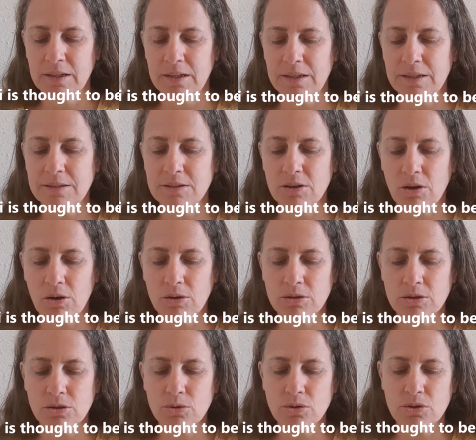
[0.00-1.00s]
He is
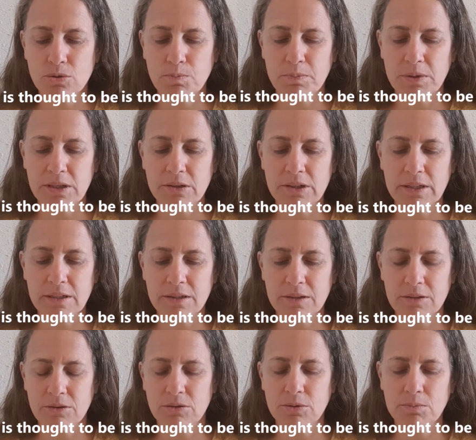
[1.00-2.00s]
also
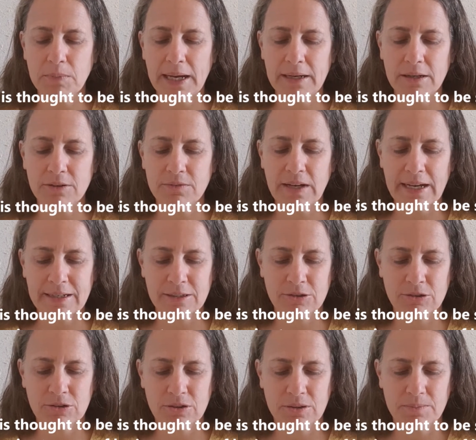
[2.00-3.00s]
superior to man of
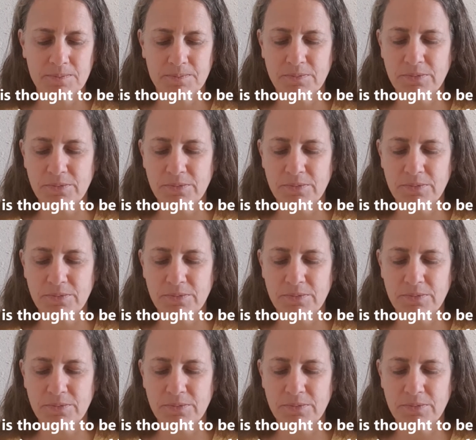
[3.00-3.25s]
action.